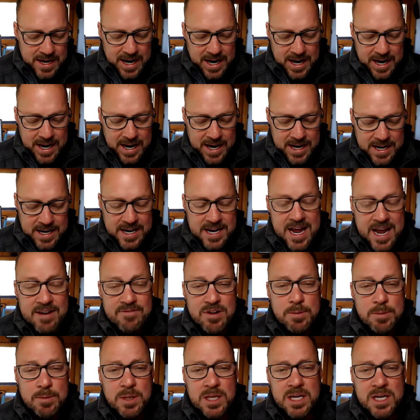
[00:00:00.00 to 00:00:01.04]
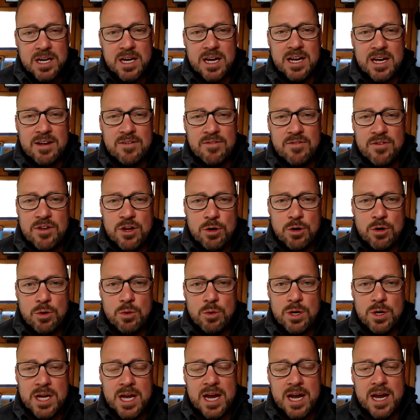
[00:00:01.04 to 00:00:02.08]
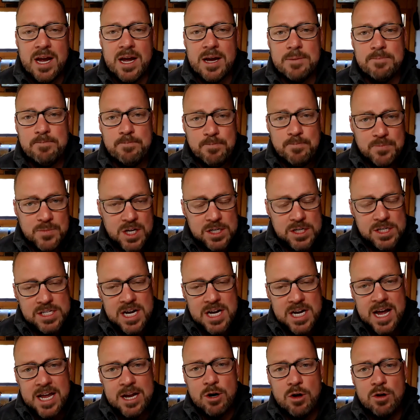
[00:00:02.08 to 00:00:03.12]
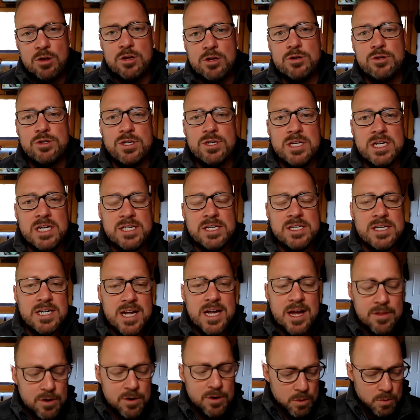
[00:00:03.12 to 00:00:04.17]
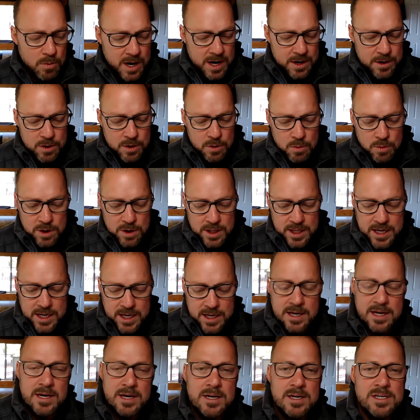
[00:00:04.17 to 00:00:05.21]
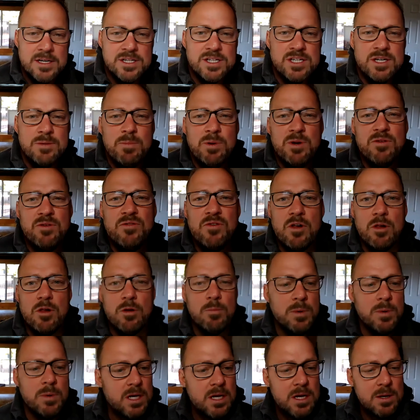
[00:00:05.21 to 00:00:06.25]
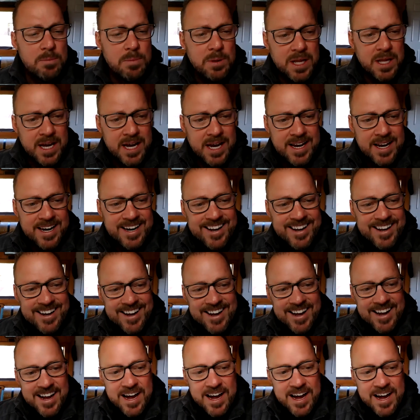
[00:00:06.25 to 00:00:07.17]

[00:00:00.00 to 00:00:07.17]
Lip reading: And inevitably, if you can tie all those things together around a really simple to follow media plan,